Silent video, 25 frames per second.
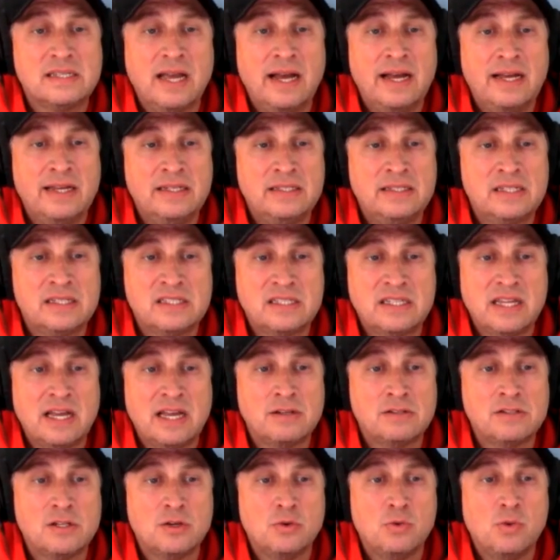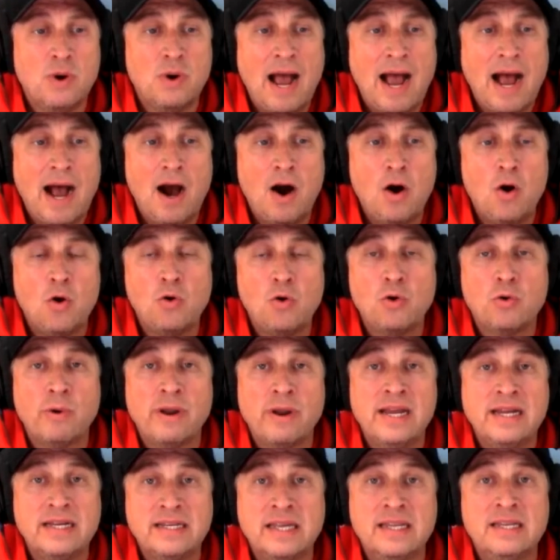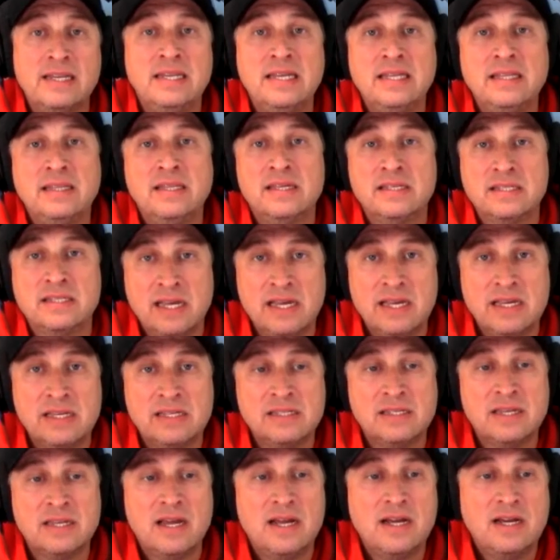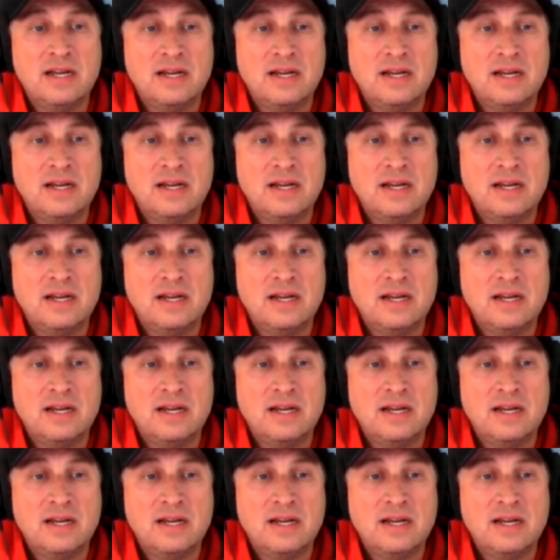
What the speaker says: it just tells you how great in need this is.